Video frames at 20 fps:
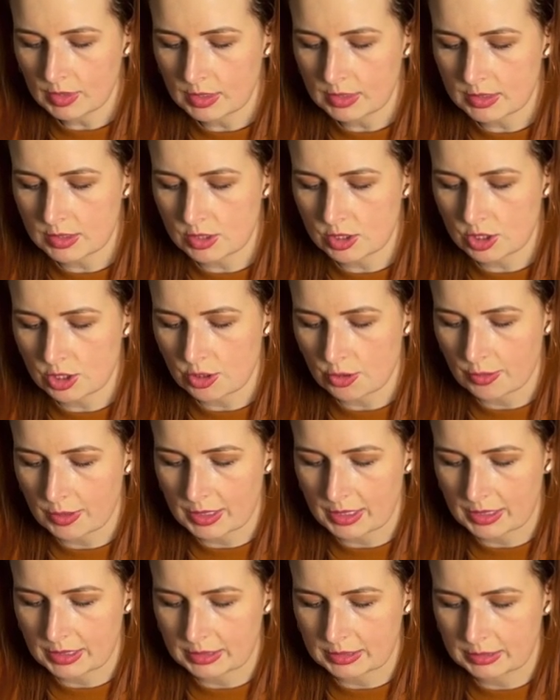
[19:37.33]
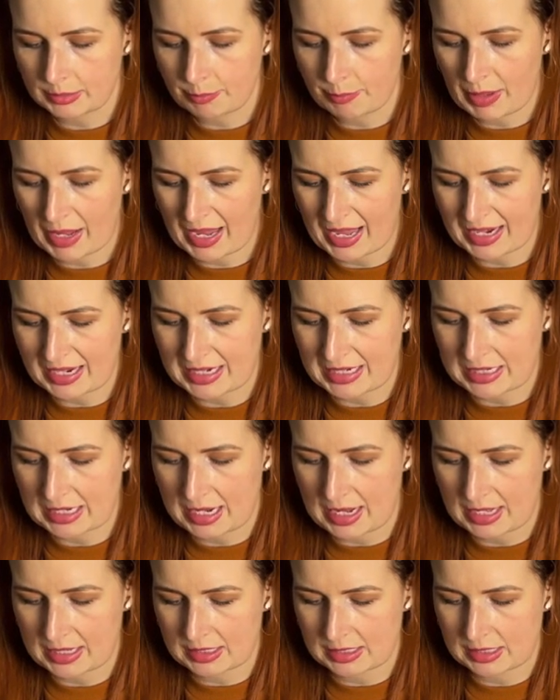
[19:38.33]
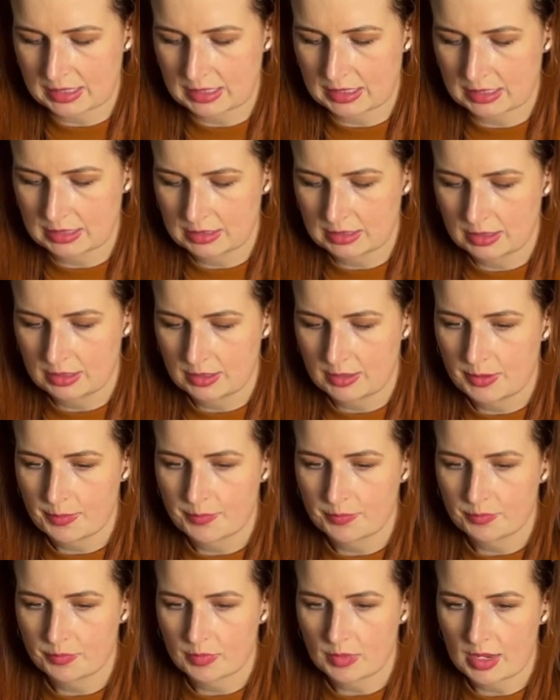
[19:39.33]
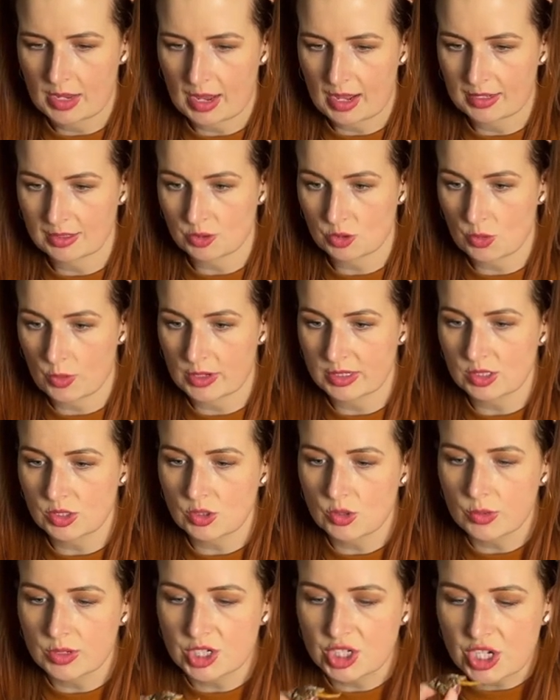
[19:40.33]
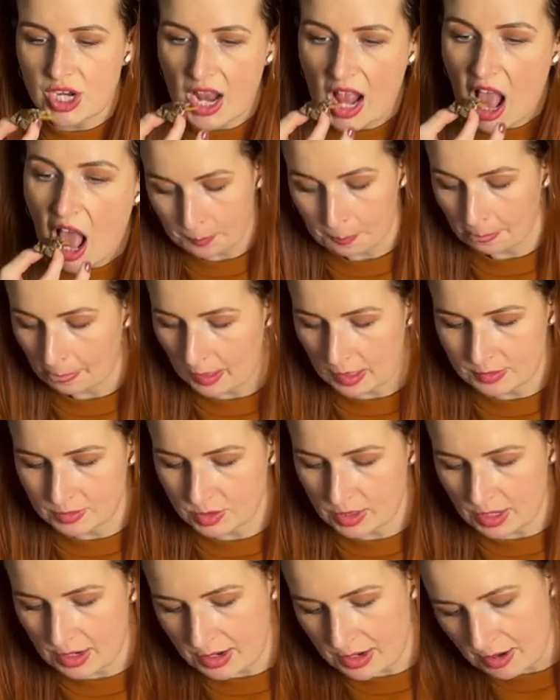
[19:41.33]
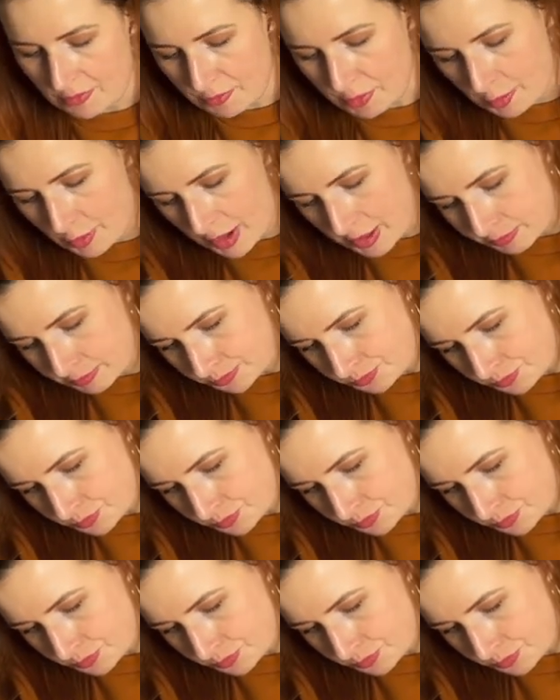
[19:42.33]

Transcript: It's to a patty test. Yeah, it's quite squishy. It's getting everywhere.